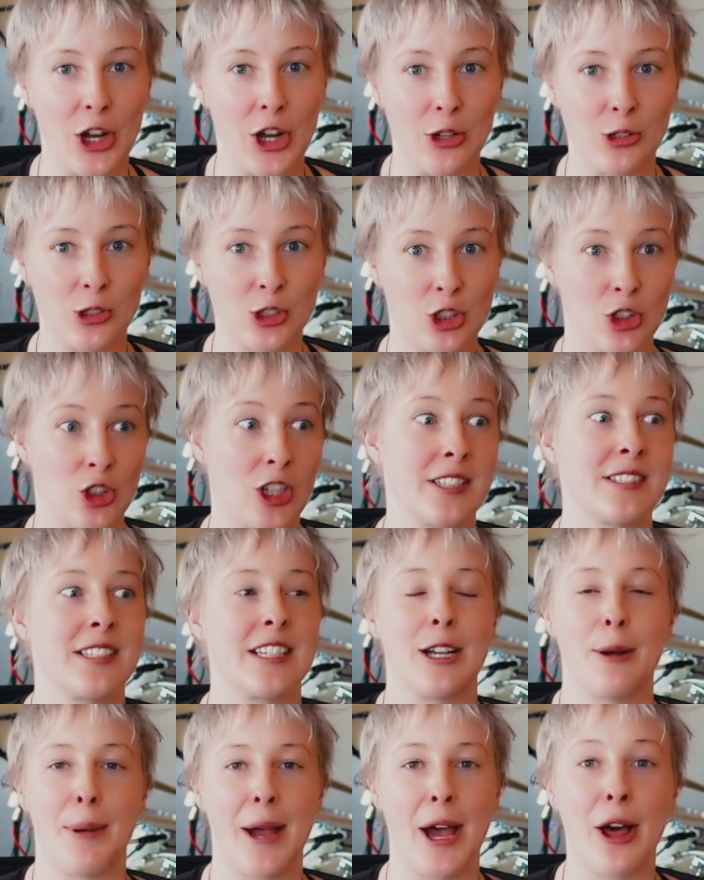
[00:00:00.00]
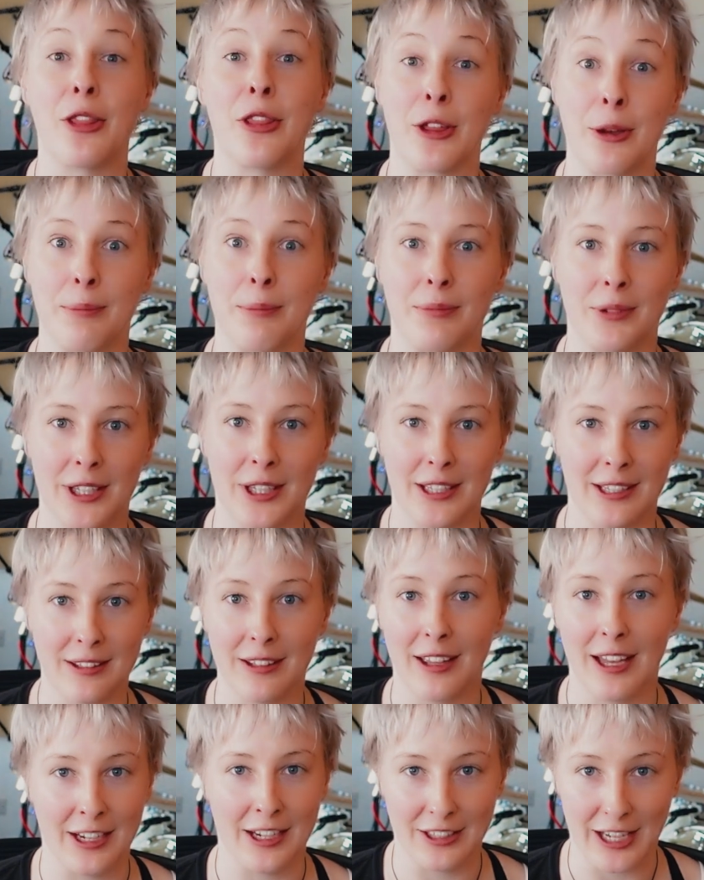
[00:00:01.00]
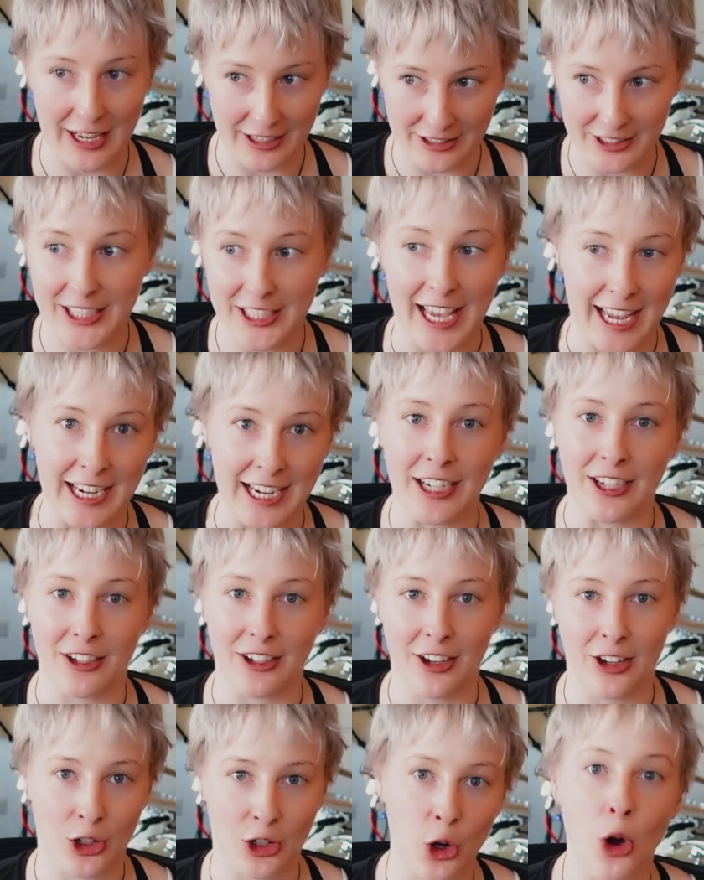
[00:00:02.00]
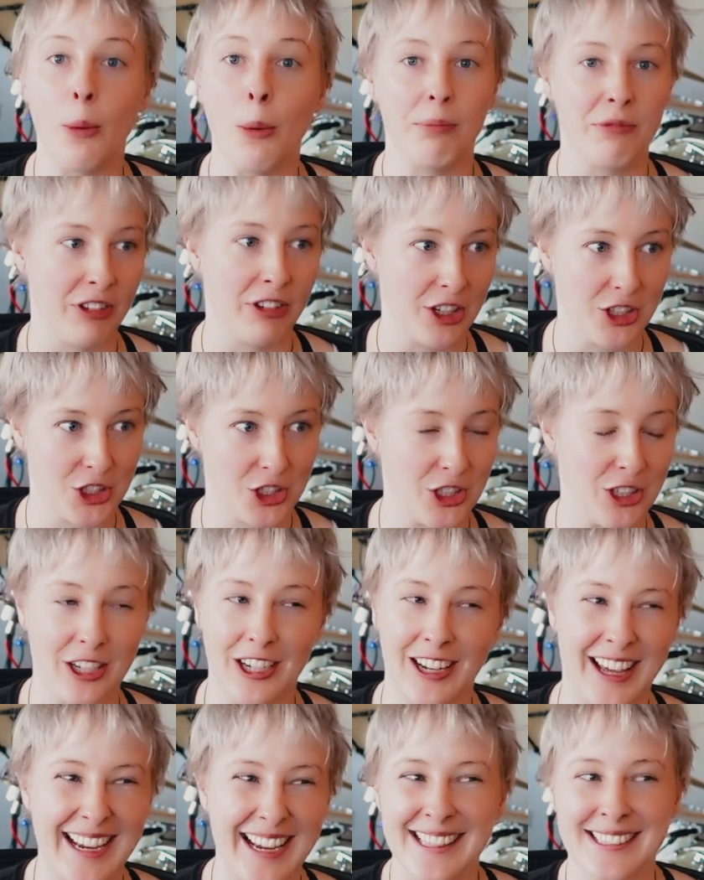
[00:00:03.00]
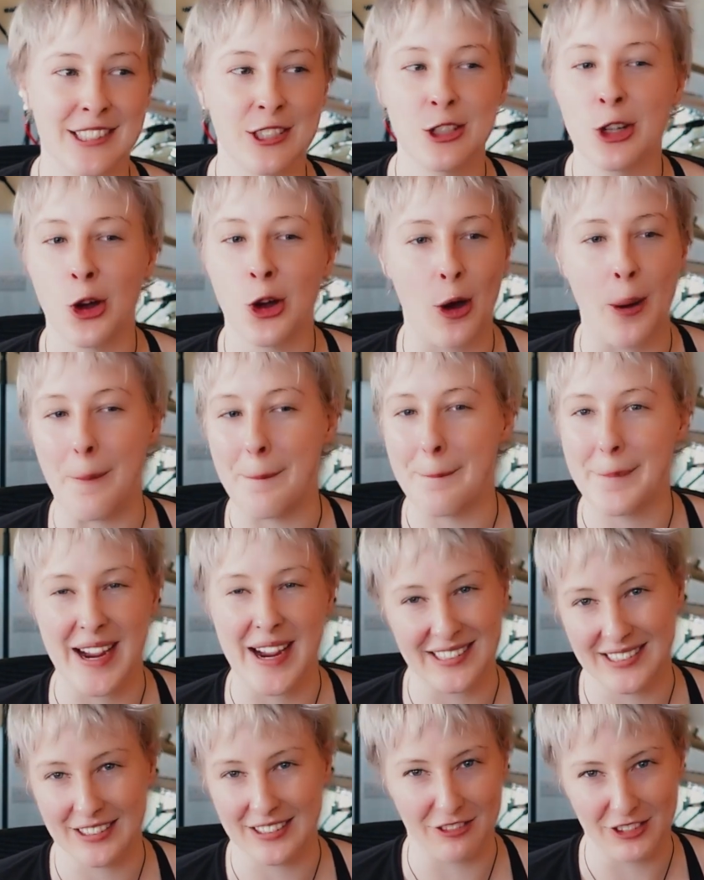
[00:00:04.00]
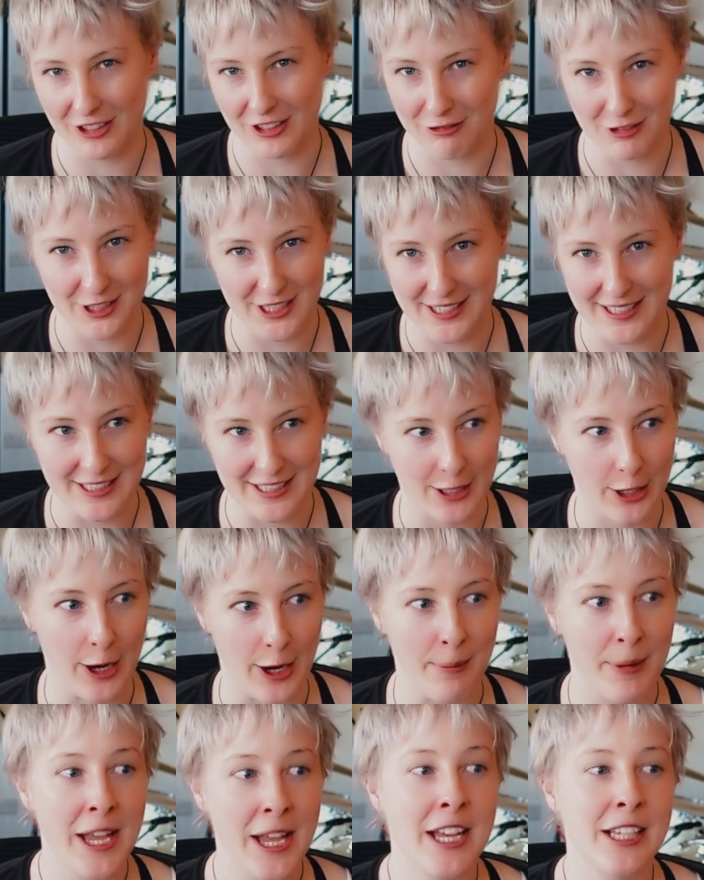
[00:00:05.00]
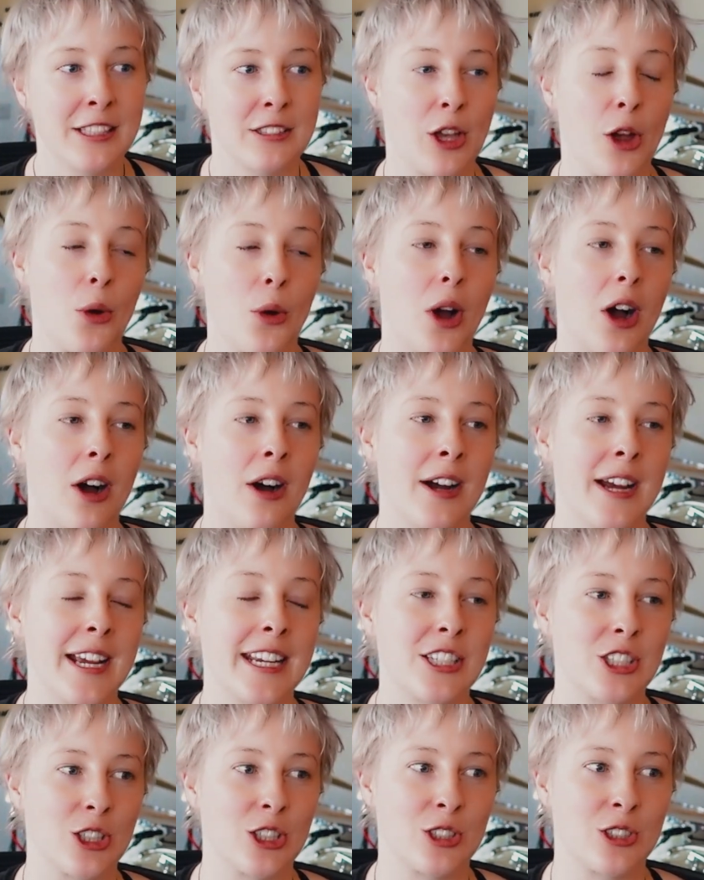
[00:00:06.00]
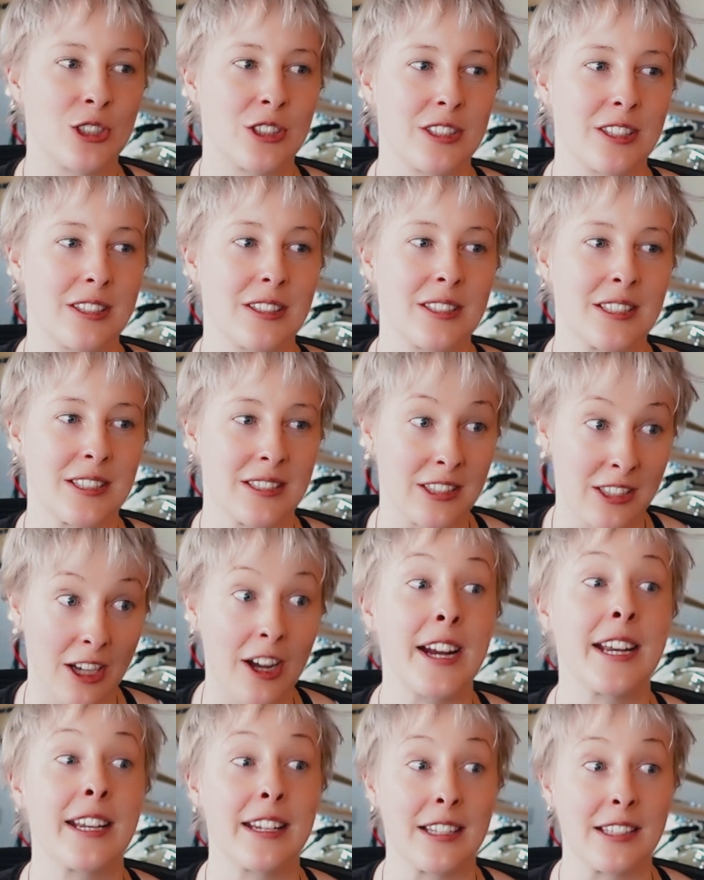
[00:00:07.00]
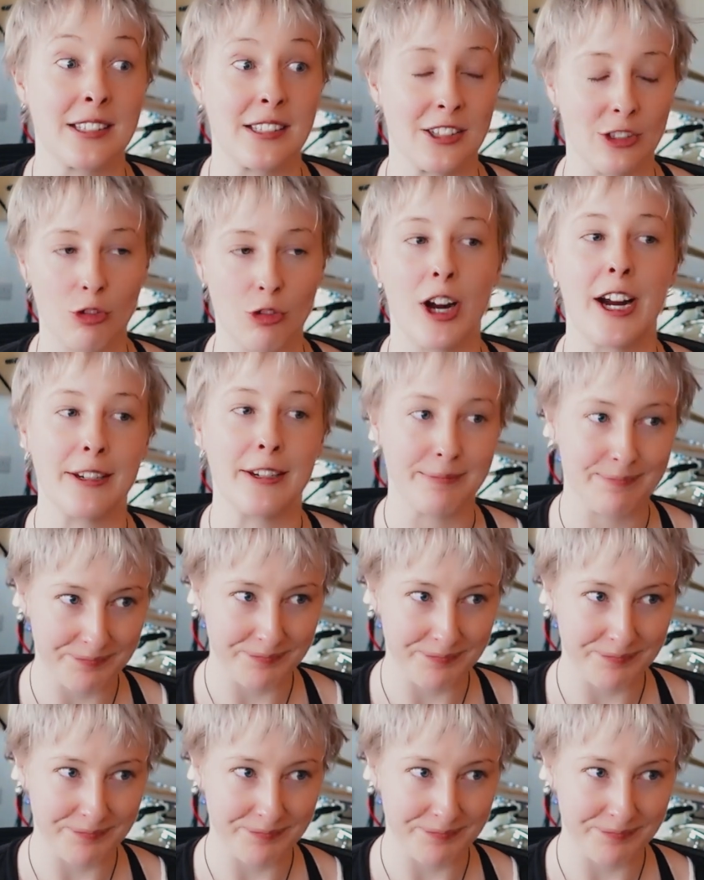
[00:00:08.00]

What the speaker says: stressing about them and getting a comp version. Like, it's not a massive difference in time. So I just decided to write,